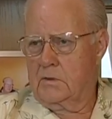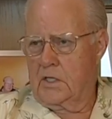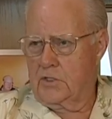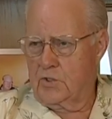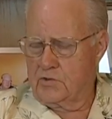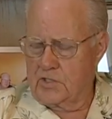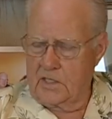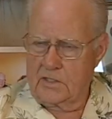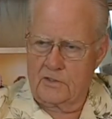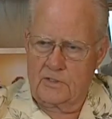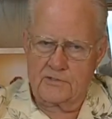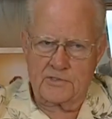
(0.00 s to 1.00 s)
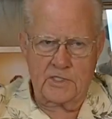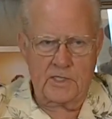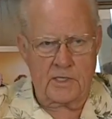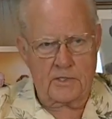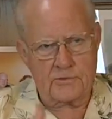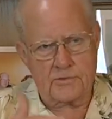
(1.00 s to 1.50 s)
then you take this
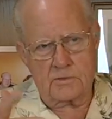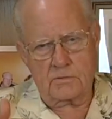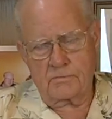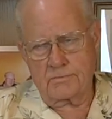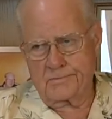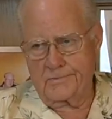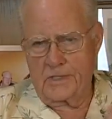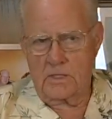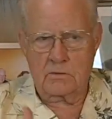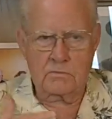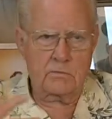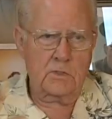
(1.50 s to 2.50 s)
test, and